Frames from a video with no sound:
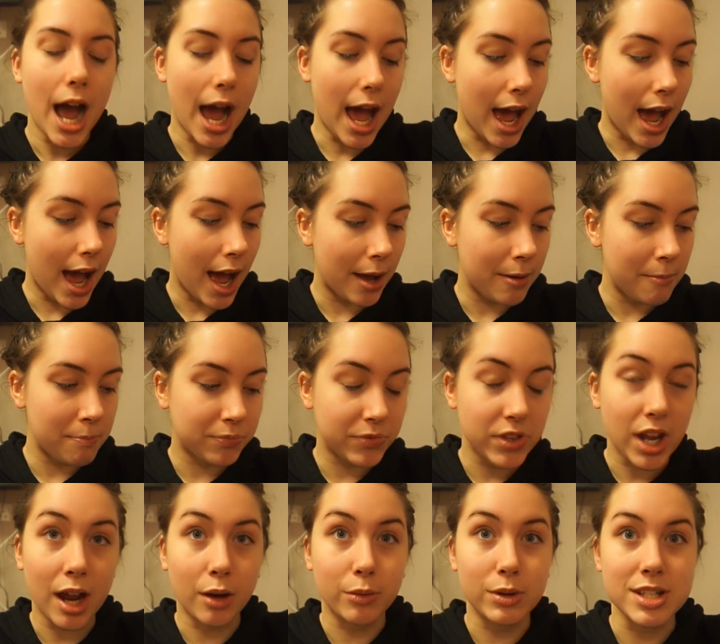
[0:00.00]

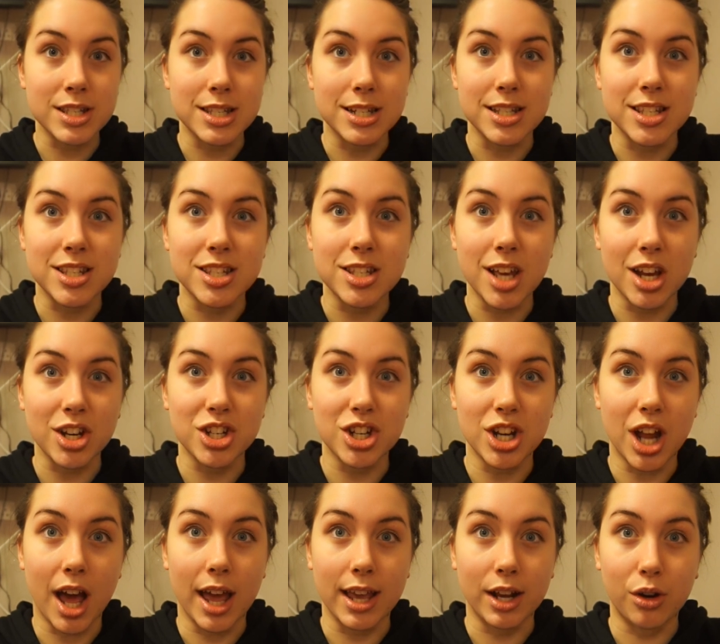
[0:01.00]
Nile Wilson is such
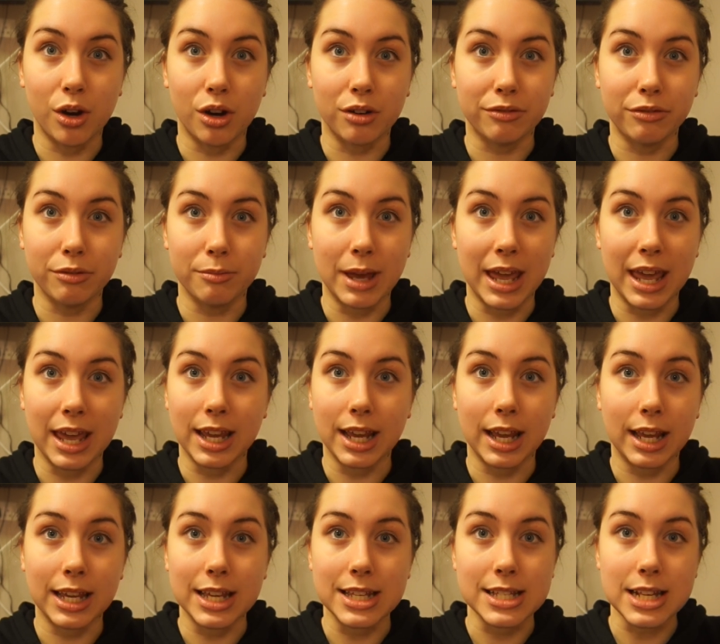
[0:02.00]
an icon for me.
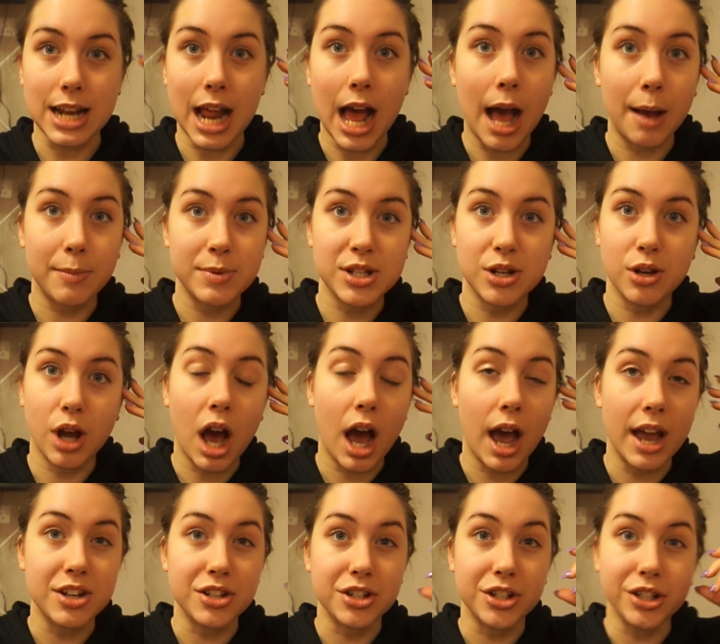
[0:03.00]
He's an absolute
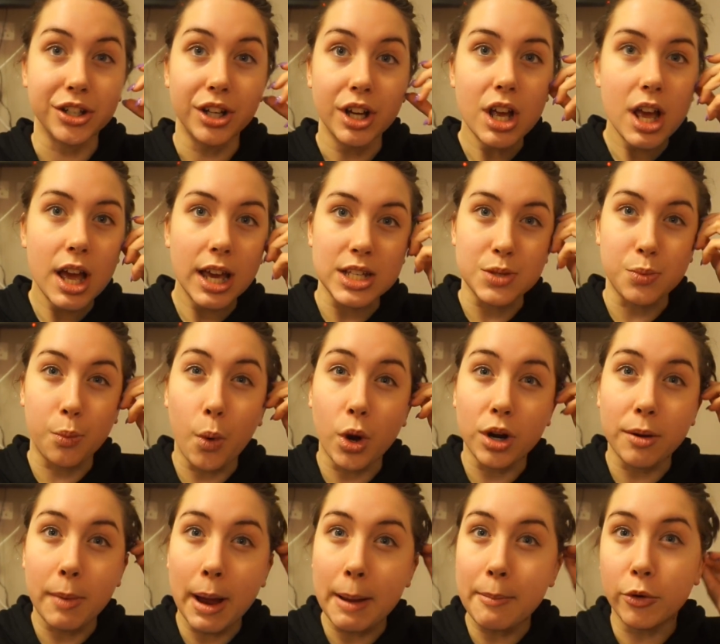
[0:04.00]
idol. He's
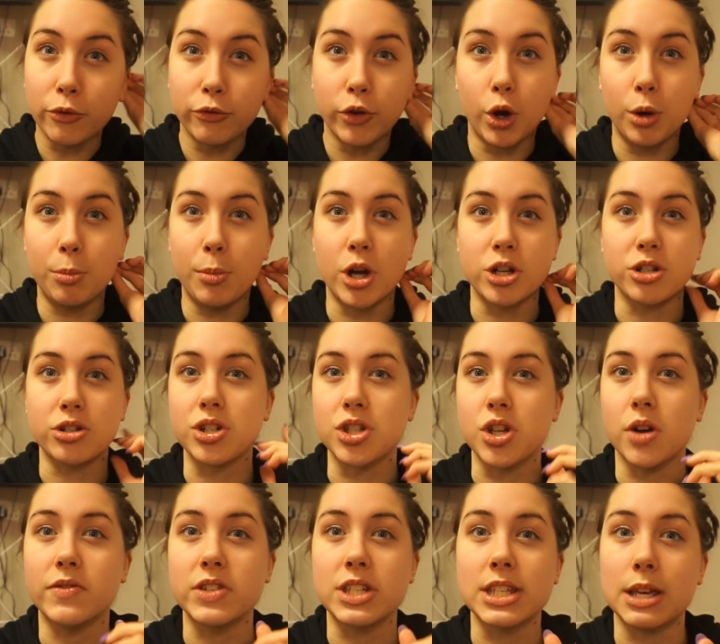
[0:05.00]
one of my role models,
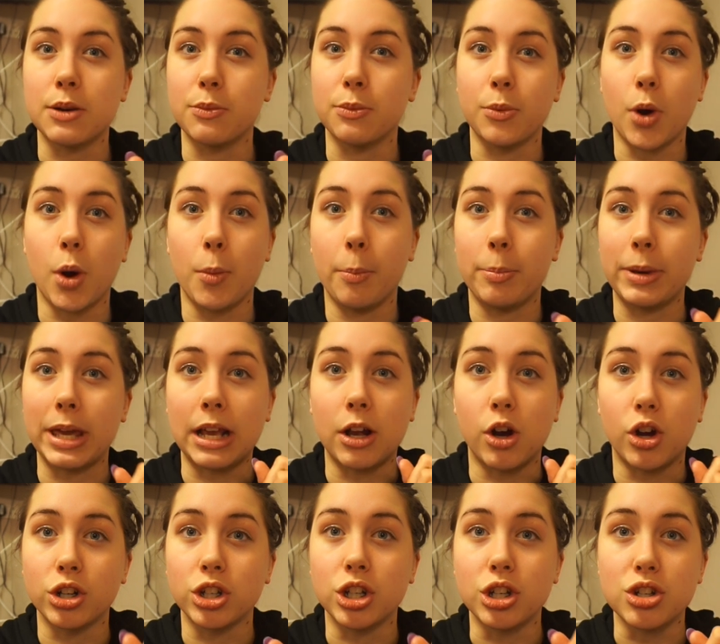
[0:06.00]
obviously, being
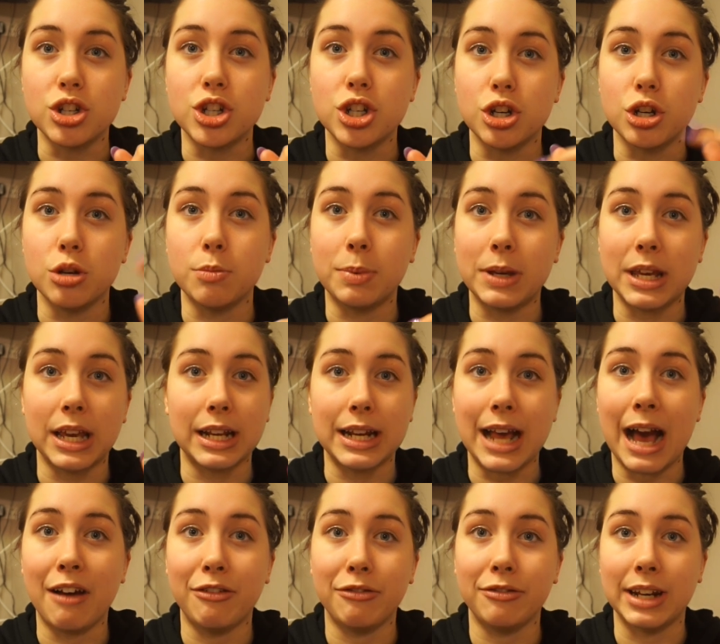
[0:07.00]
on YouTube, being an
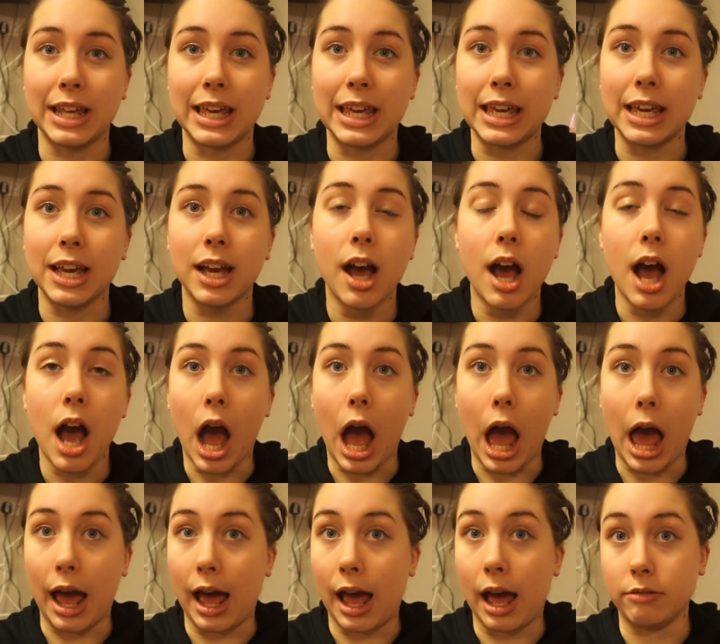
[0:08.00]
athlete.
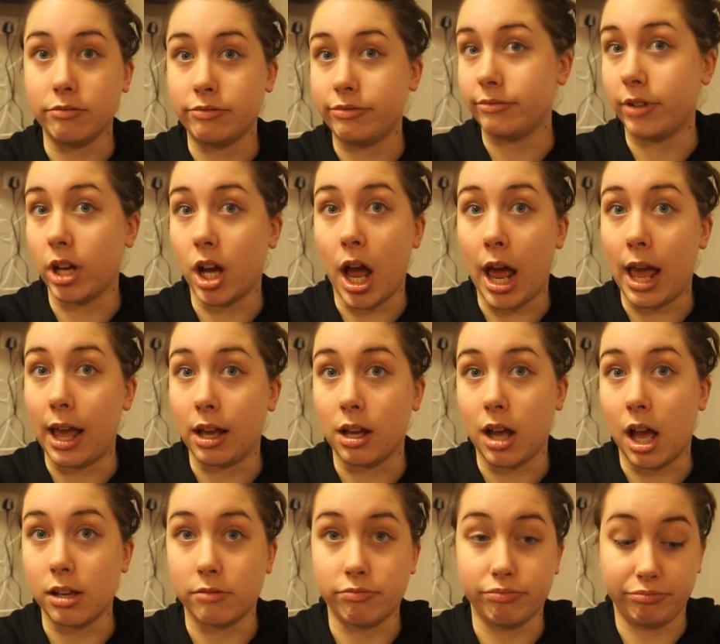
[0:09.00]

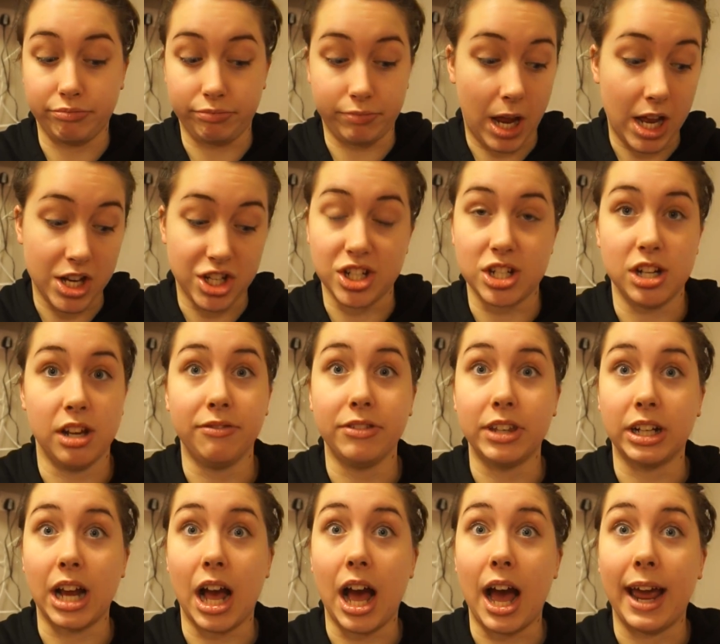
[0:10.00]
I just love
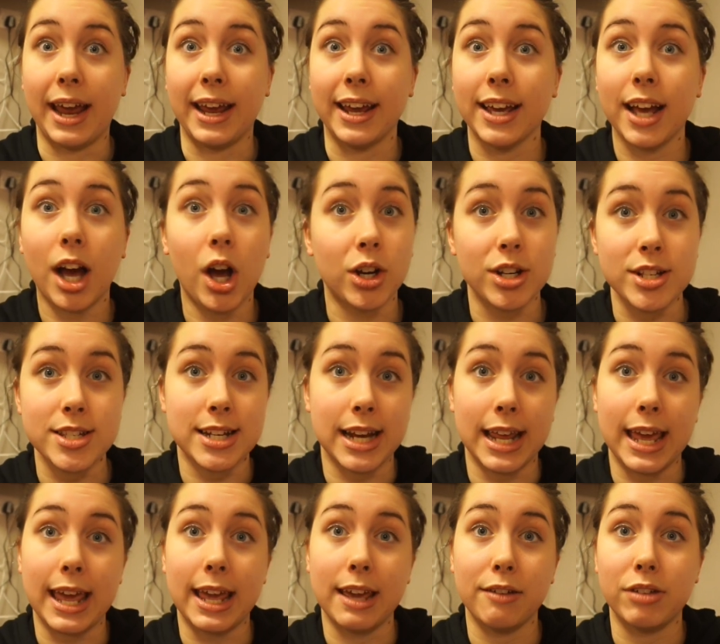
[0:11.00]
the guy.
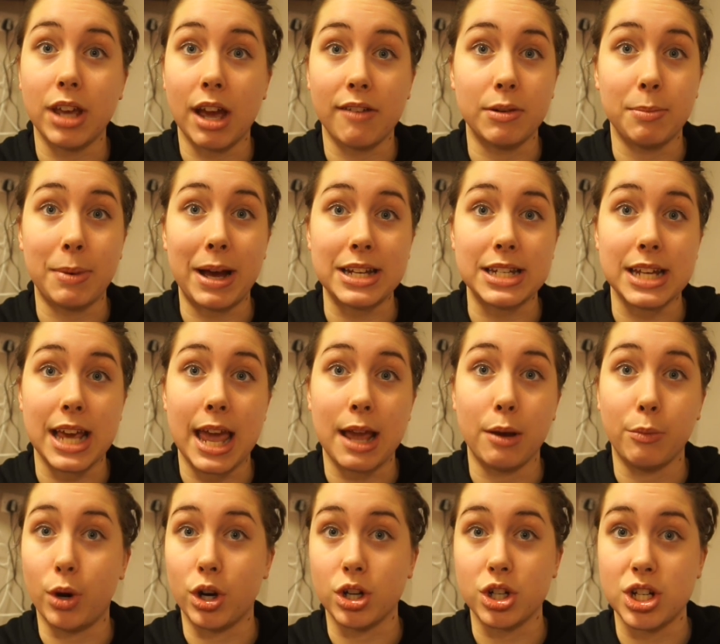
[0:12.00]
Honestly, if you're having a bad
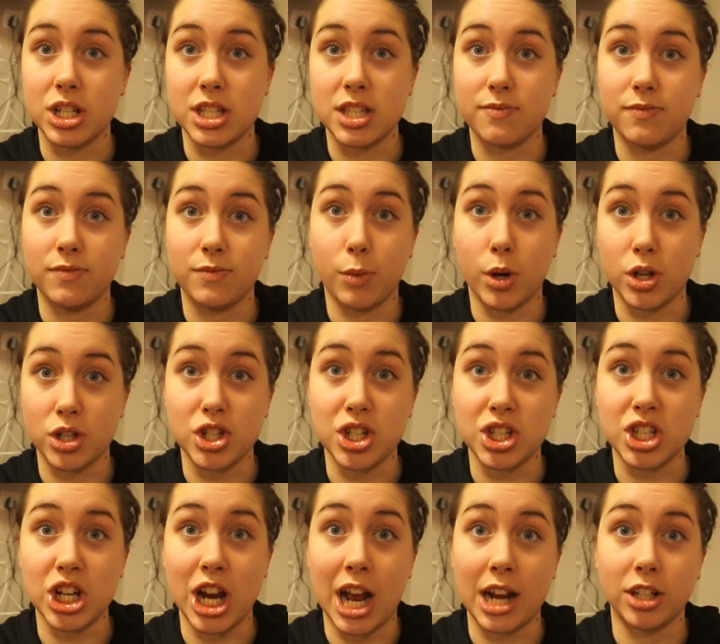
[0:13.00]
day, watch
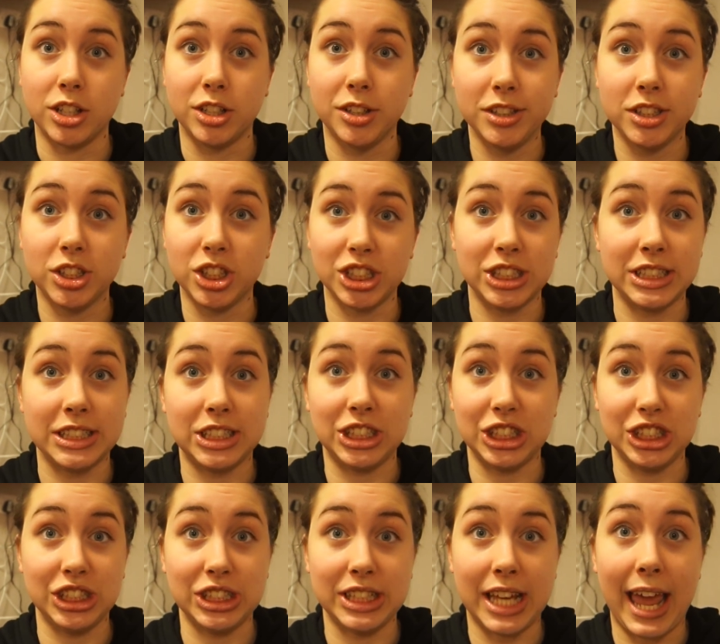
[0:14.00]
his channel. Just
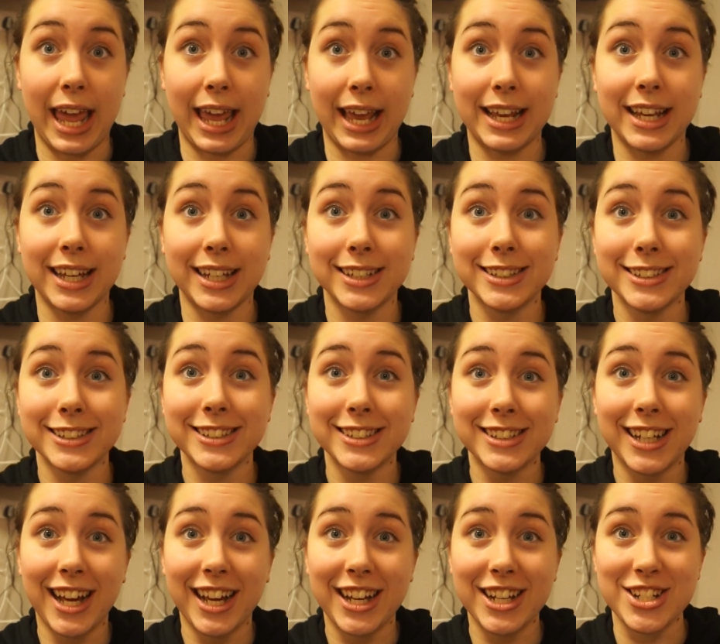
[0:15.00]
saying,
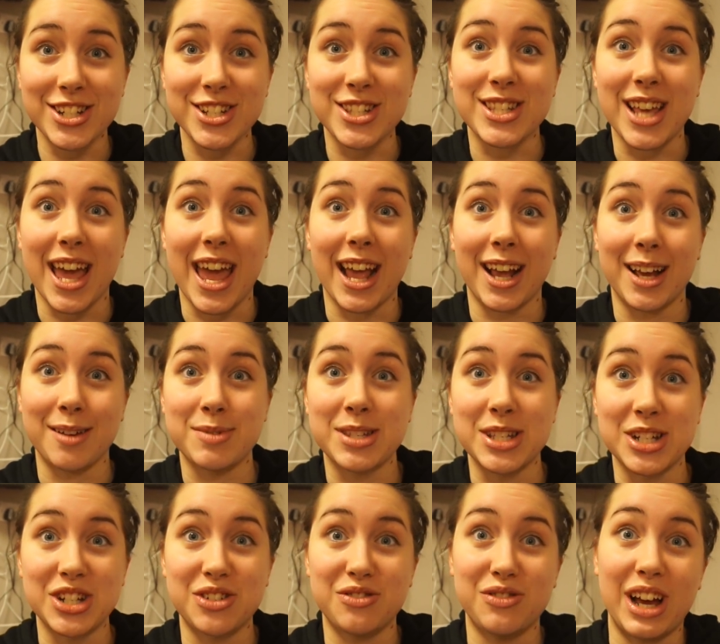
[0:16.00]
I'm
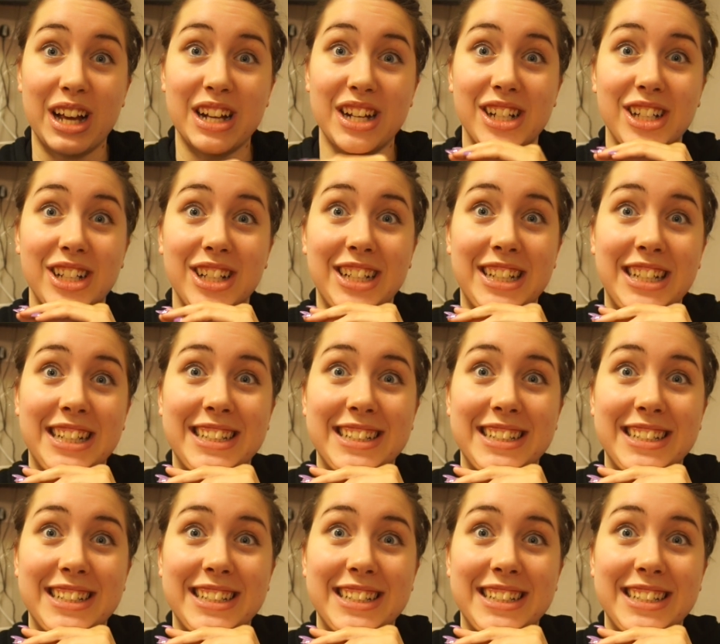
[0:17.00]
such a fangirl.